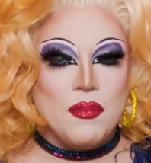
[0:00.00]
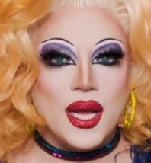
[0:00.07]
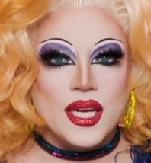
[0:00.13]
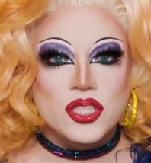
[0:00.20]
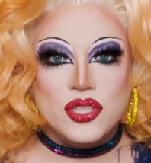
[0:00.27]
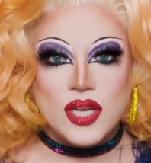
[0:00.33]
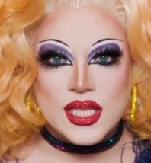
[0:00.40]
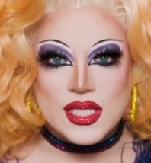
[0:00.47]
by
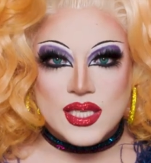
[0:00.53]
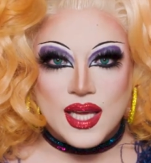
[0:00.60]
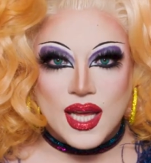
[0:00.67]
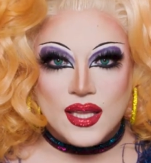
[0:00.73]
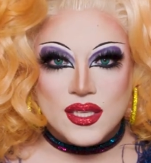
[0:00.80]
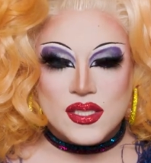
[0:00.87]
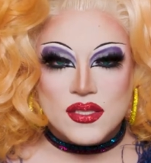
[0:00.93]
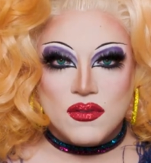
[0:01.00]
Tracee
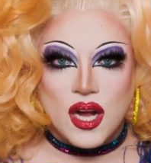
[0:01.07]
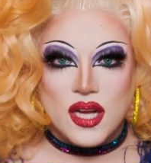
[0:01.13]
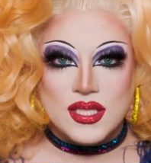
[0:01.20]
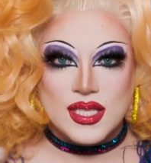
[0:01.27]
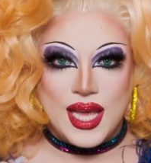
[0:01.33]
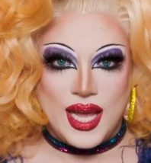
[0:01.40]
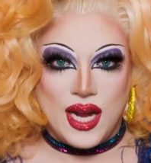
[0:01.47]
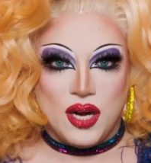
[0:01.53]
Ellis
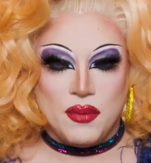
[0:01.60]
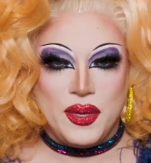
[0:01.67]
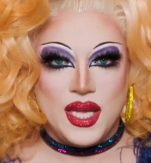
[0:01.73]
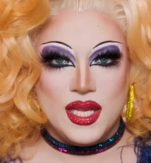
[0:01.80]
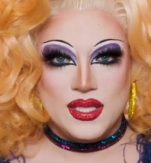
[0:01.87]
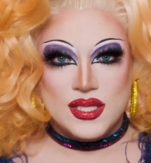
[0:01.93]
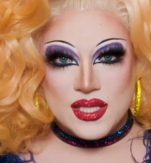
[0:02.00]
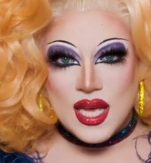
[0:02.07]
Ross
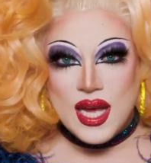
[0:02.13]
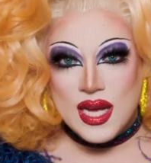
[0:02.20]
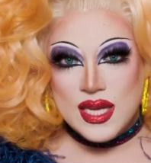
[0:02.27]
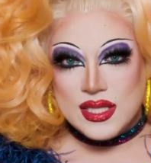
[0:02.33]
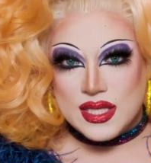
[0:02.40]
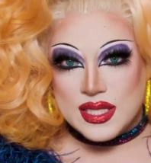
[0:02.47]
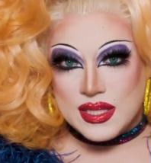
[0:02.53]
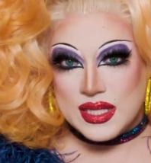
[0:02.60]
hairpins
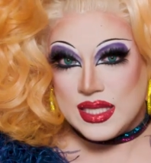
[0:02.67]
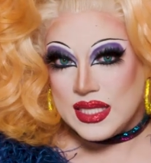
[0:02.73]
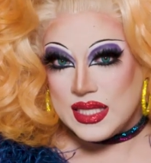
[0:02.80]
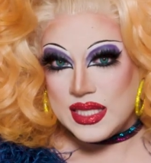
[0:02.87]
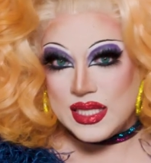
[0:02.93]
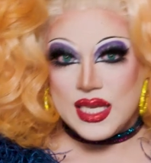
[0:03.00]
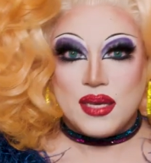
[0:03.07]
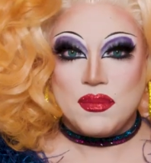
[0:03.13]
to
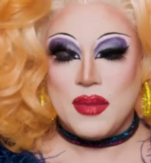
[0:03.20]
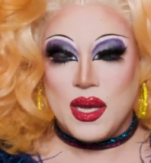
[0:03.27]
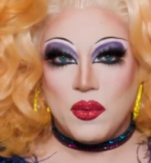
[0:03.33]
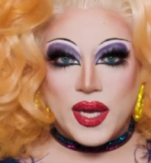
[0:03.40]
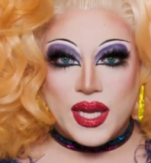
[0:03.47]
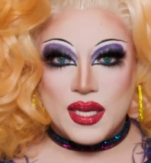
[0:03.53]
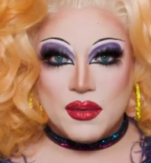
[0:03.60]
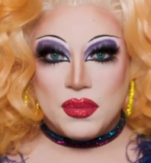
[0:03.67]
stick my
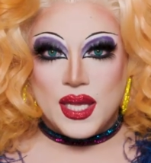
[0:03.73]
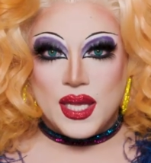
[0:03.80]
wig in